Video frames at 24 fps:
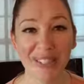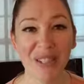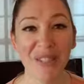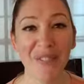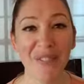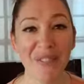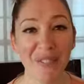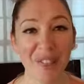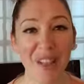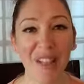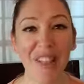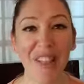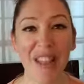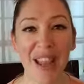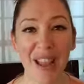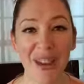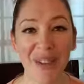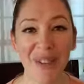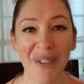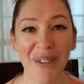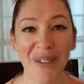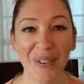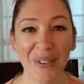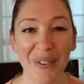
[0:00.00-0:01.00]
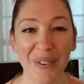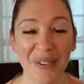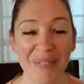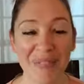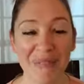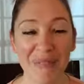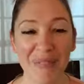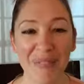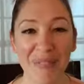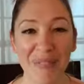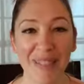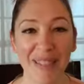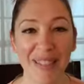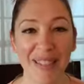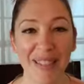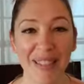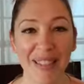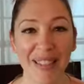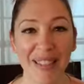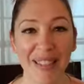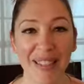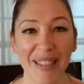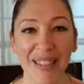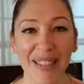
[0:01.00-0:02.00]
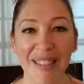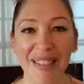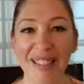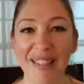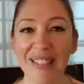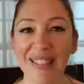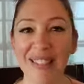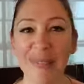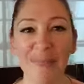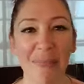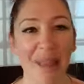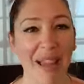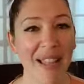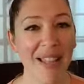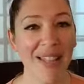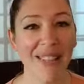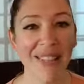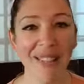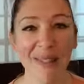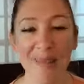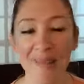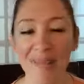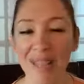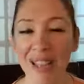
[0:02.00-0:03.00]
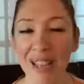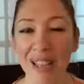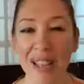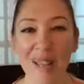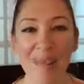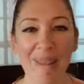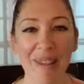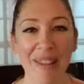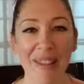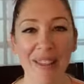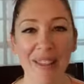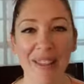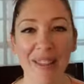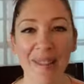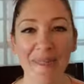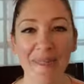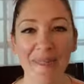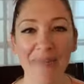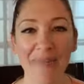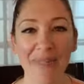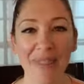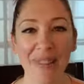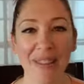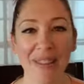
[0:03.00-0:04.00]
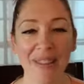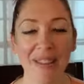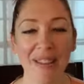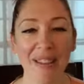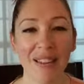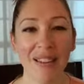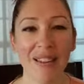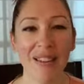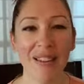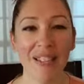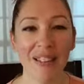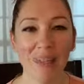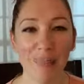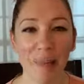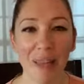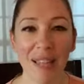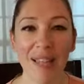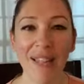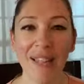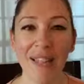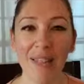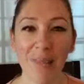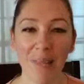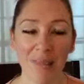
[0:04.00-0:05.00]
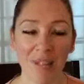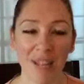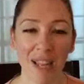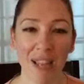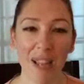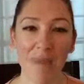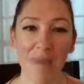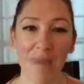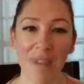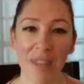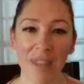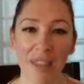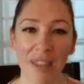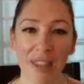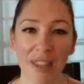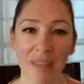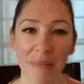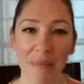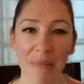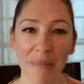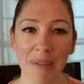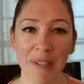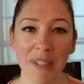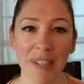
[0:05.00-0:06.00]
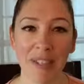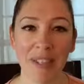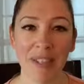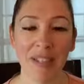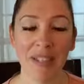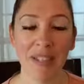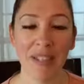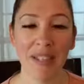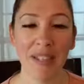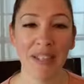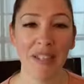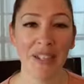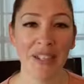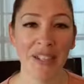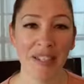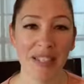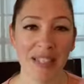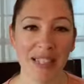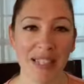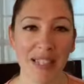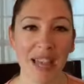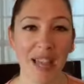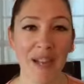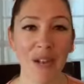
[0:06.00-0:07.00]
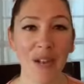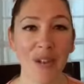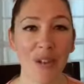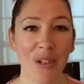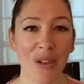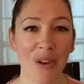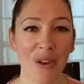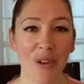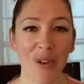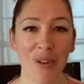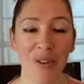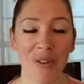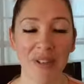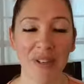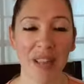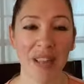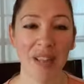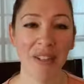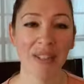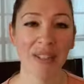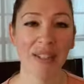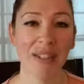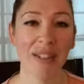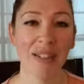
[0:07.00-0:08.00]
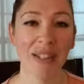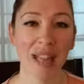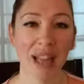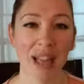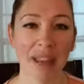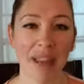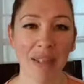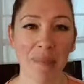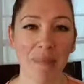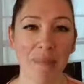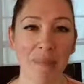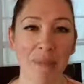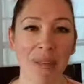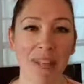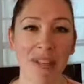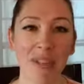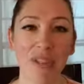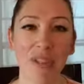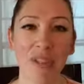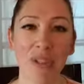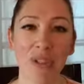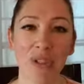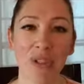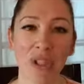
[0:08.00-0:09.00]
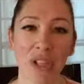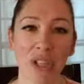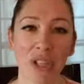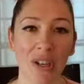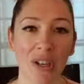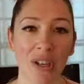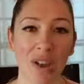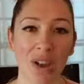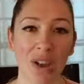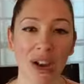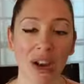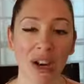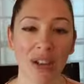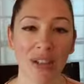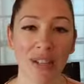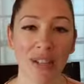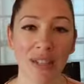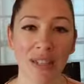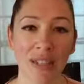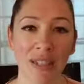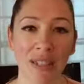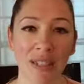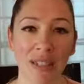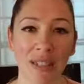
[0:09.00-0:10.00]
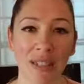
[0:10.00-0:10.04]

to fill that hole, then spend some time with Him. Spend some time with Him. Just get alone and just let Him minister to your heart.